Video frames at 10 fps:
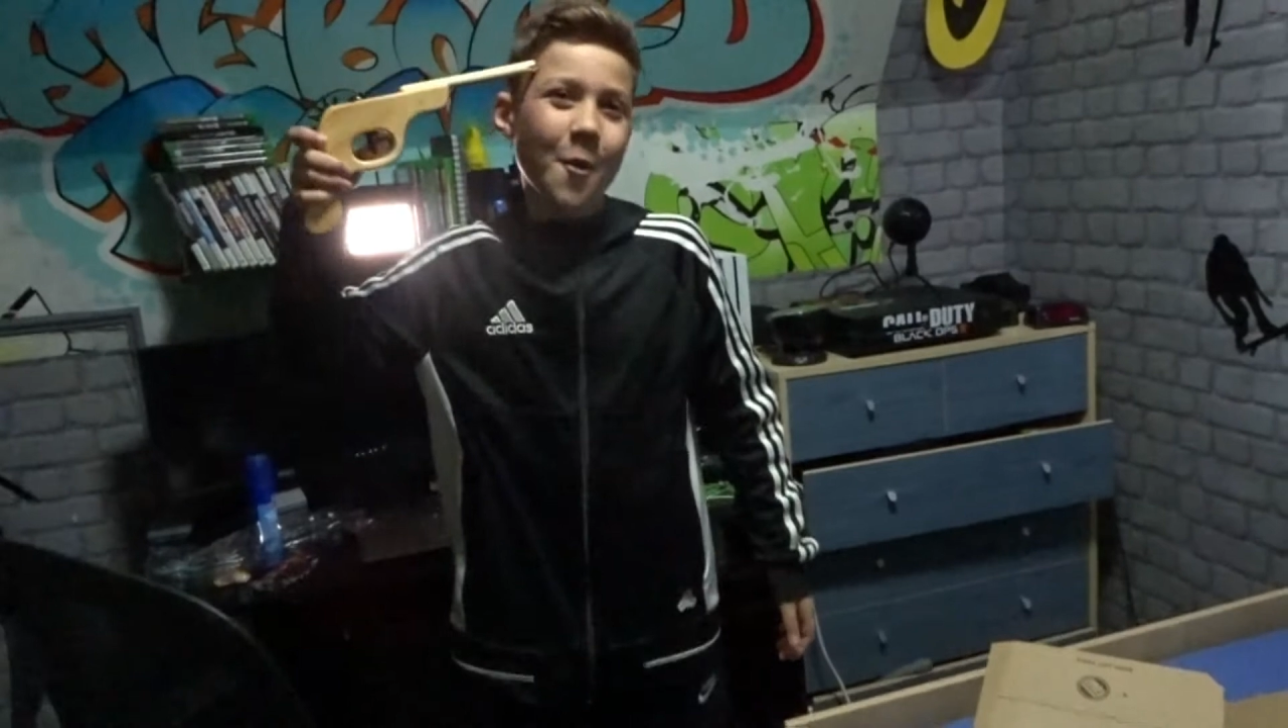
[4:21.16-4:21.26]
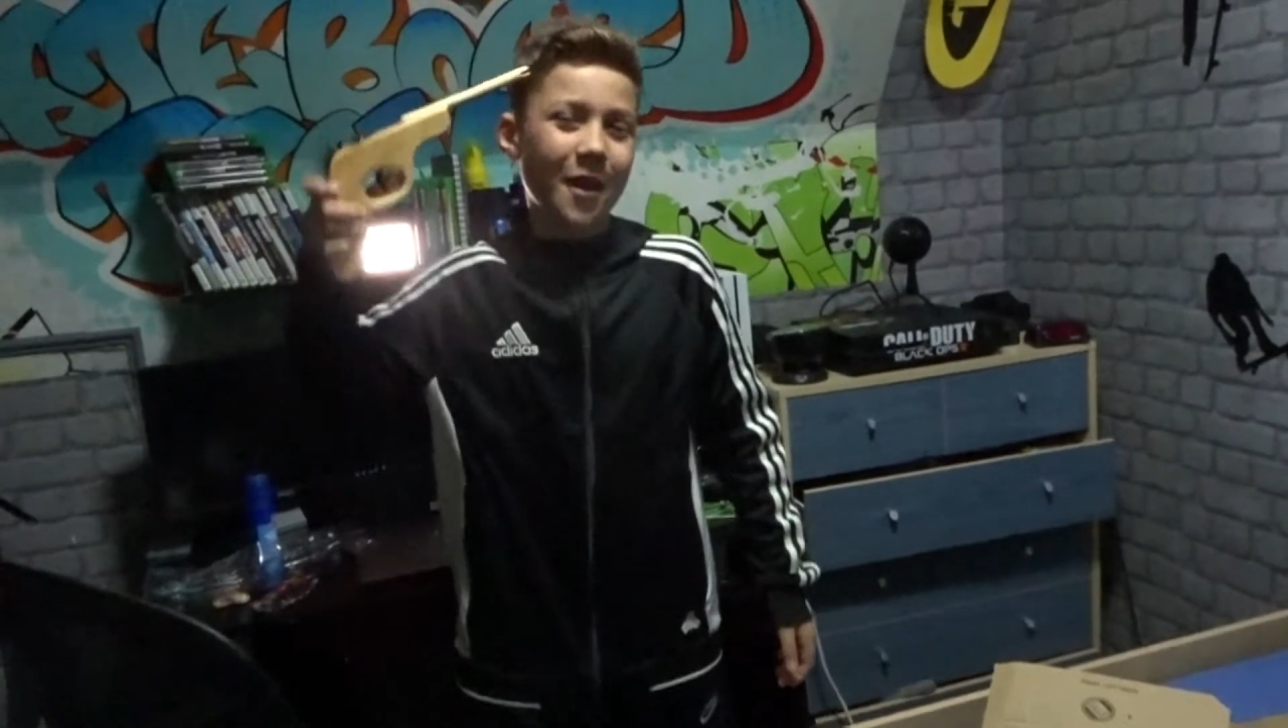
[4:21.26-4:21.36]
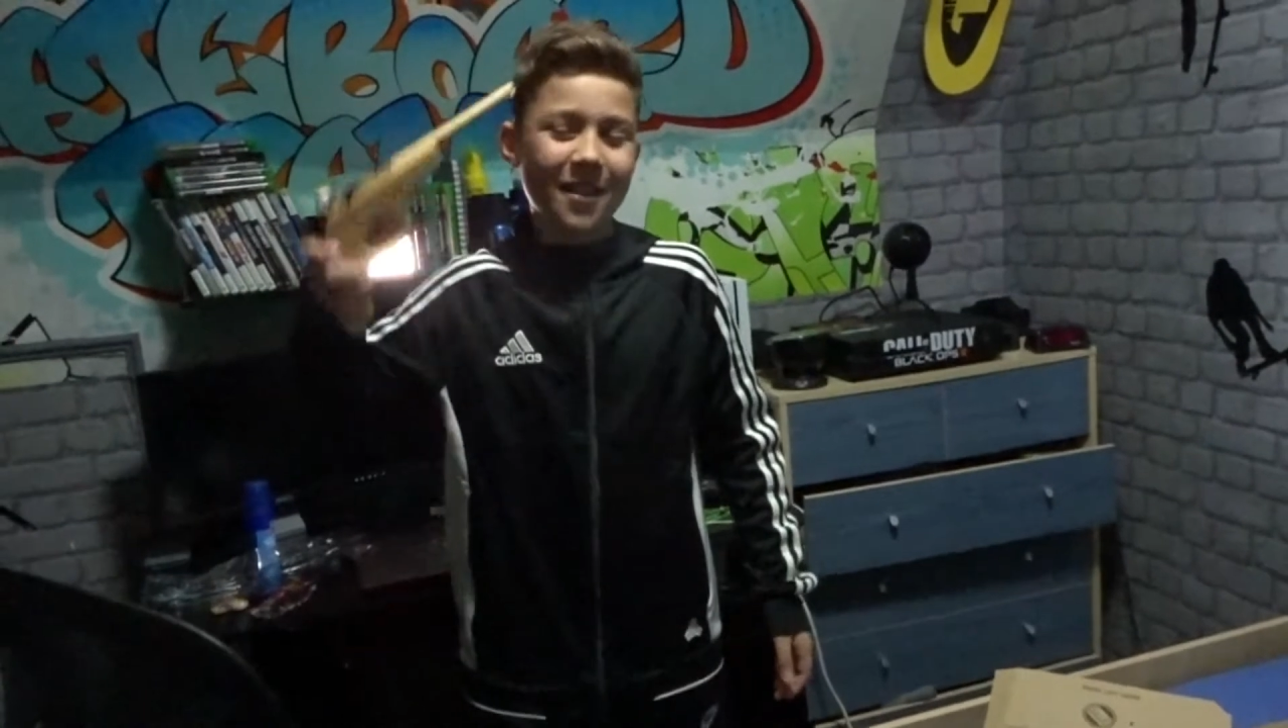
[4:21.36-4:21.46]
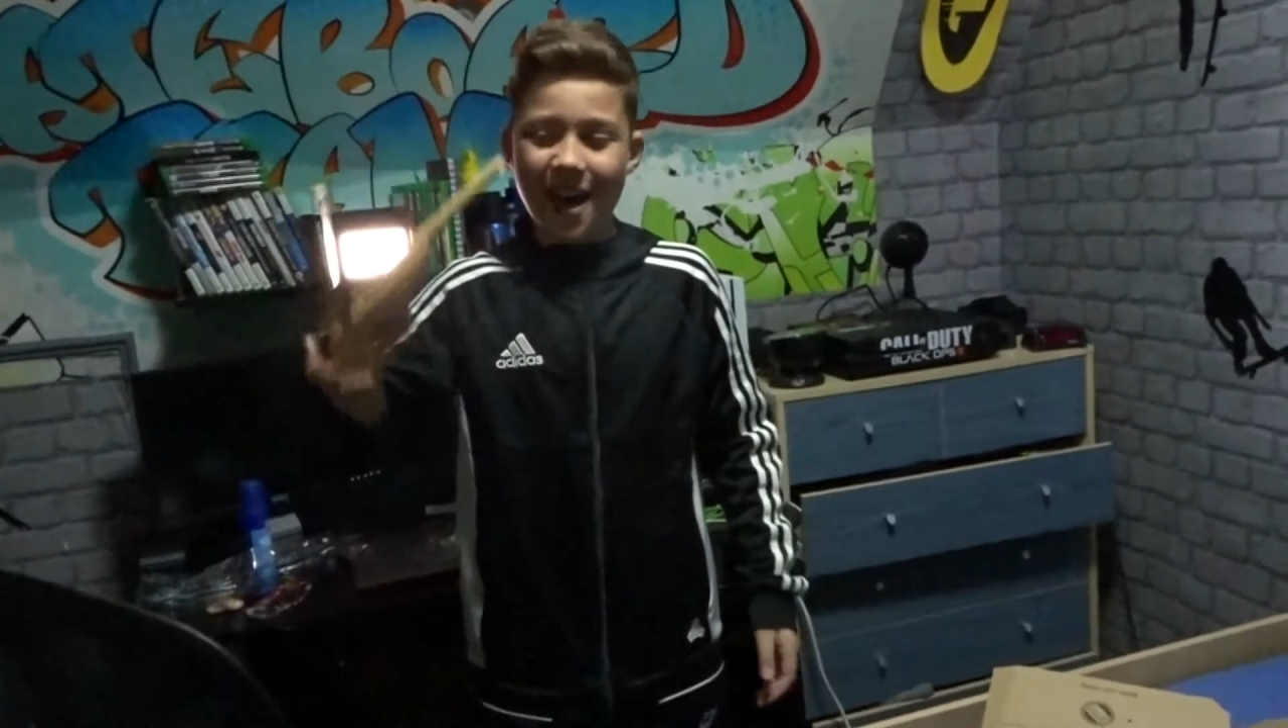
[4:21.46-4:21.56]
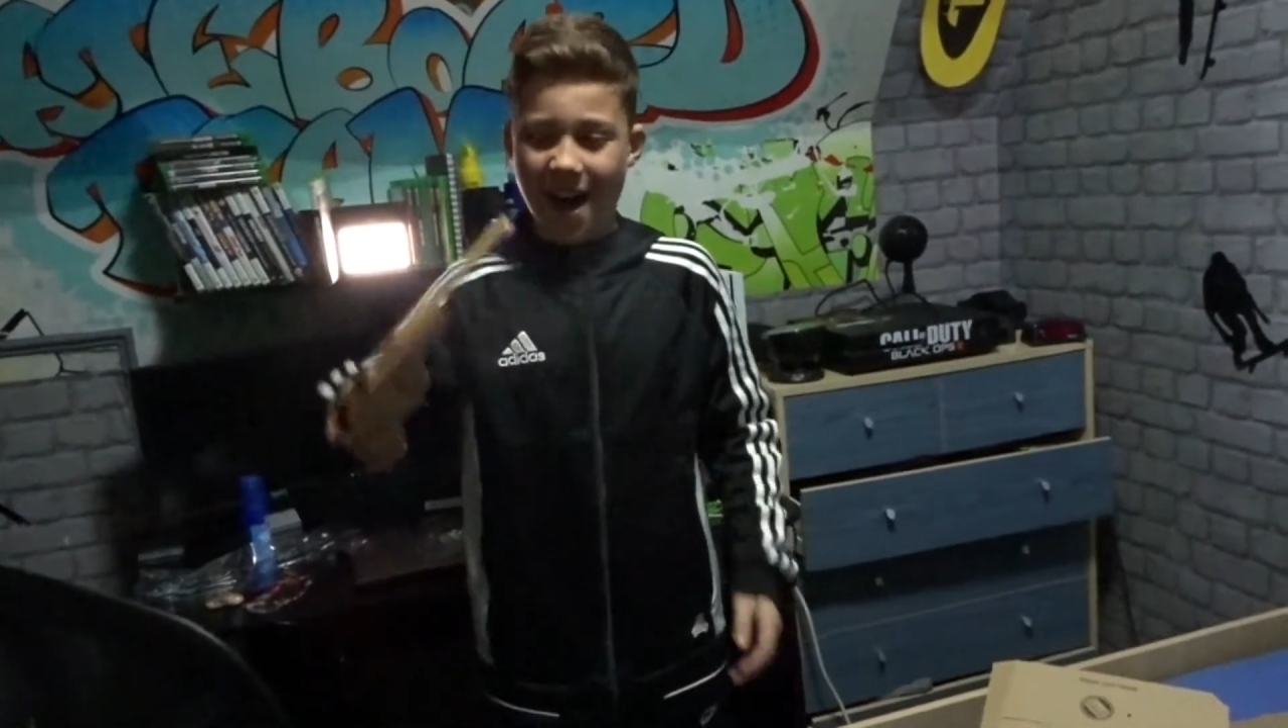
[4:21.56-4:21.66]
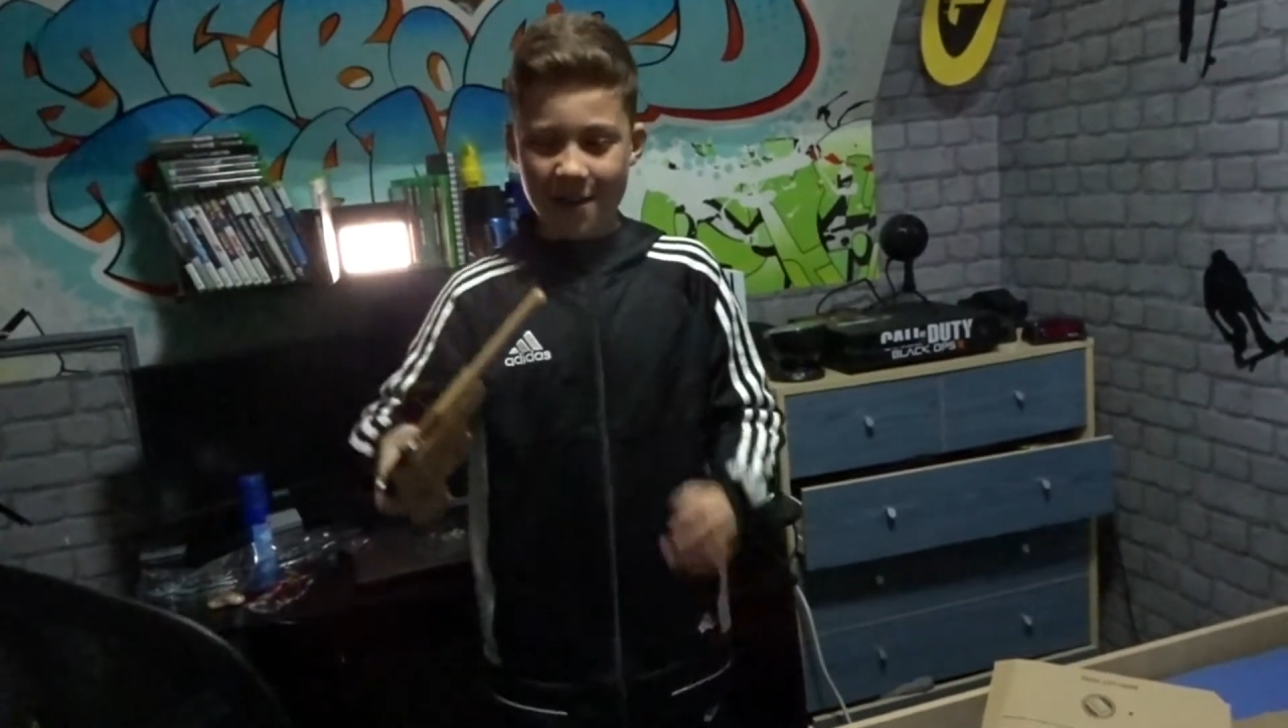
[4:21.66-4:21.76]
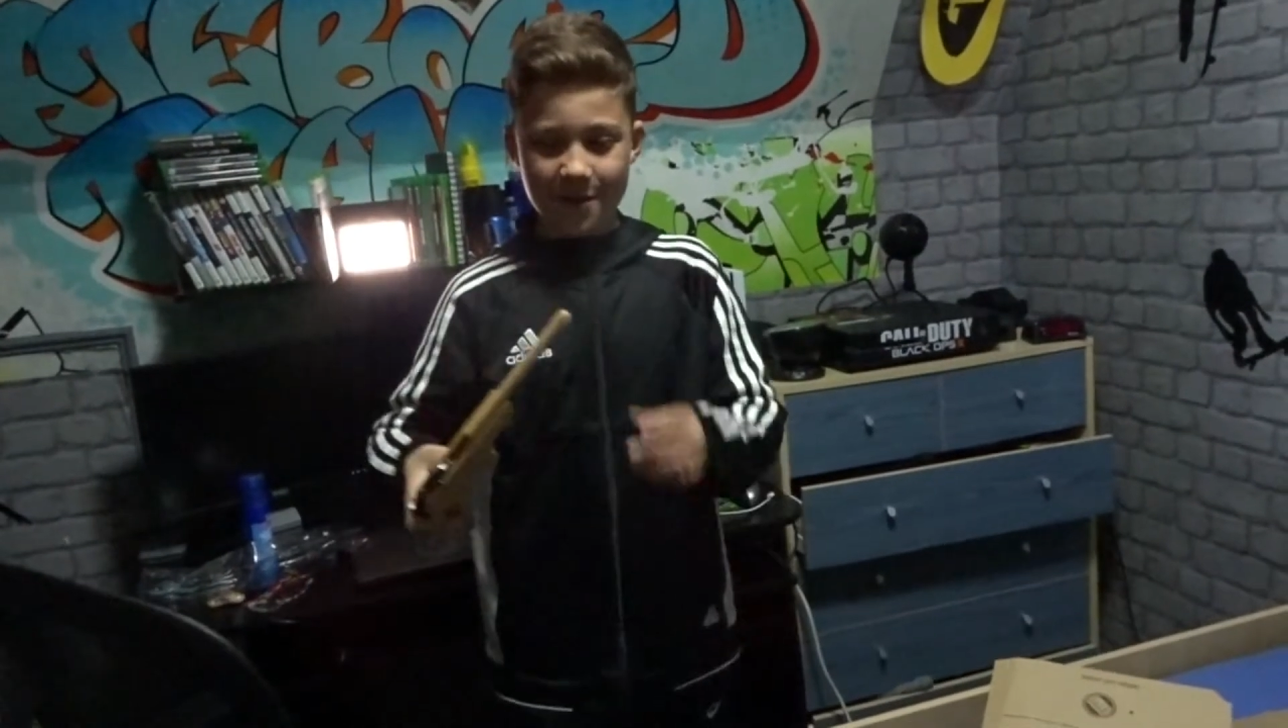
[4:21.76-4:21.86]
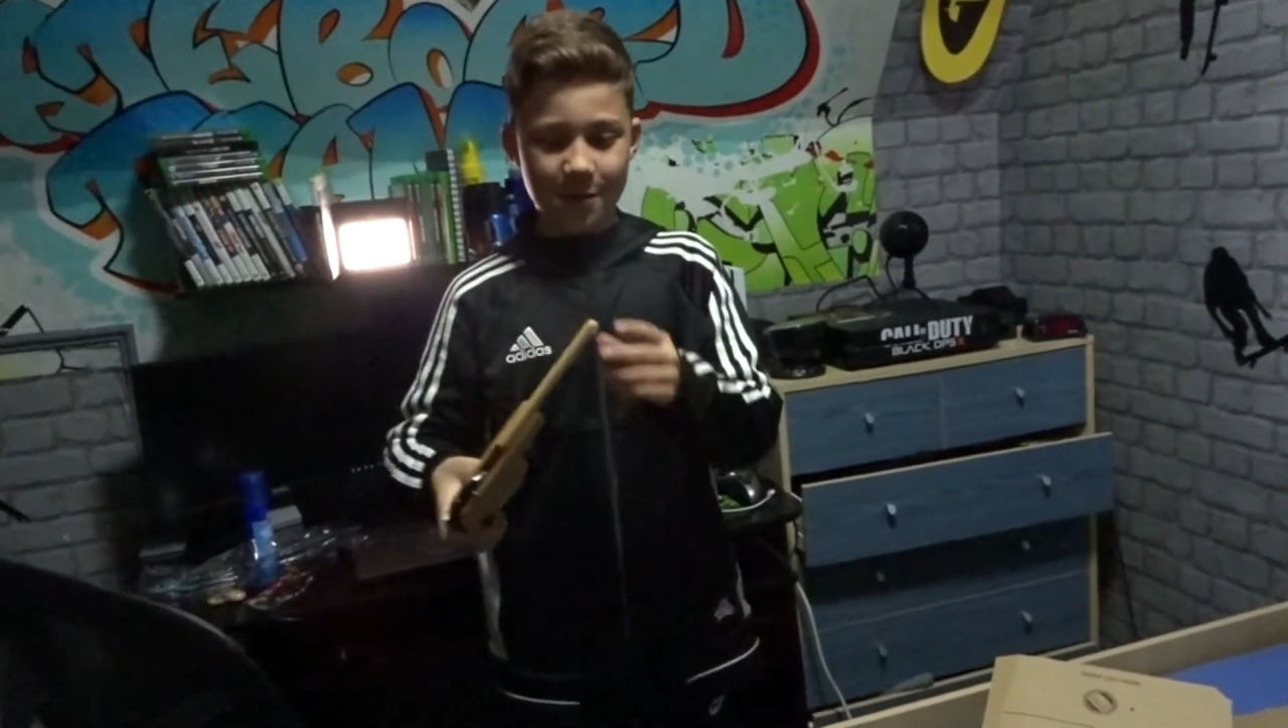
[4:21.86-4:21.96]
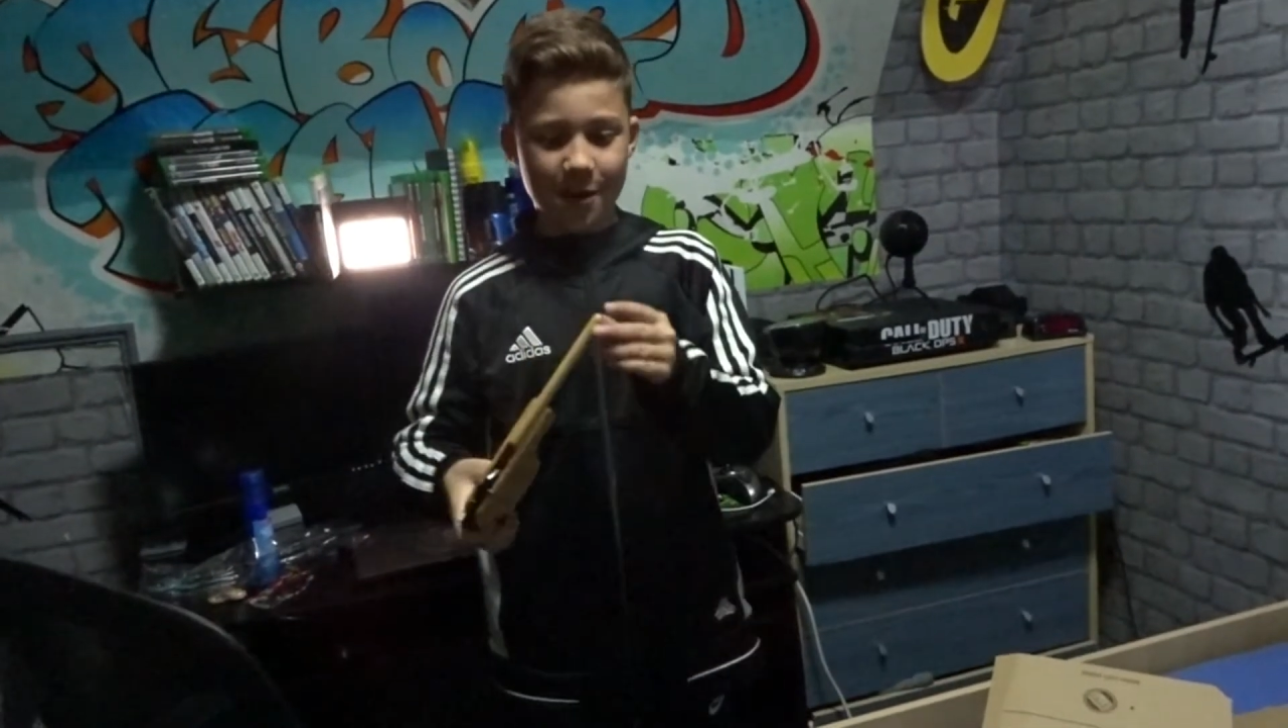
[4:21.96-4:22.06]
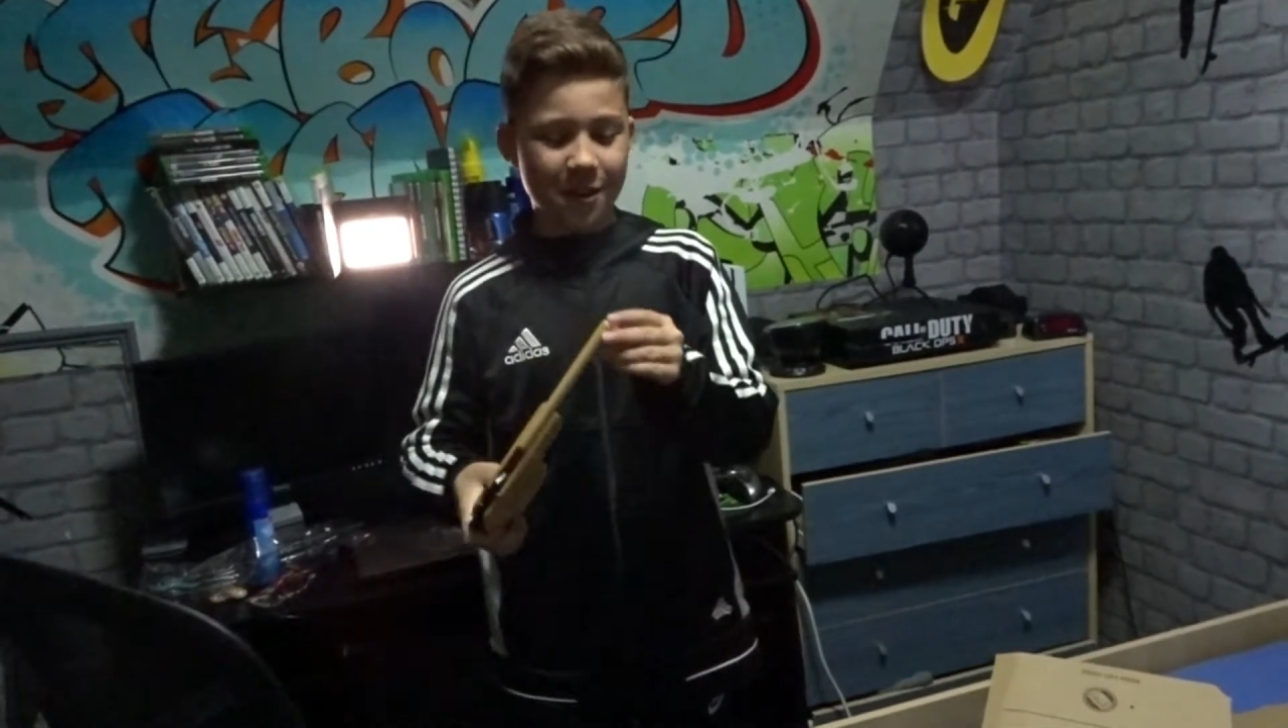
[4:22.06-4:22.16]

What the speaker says: like that, on one of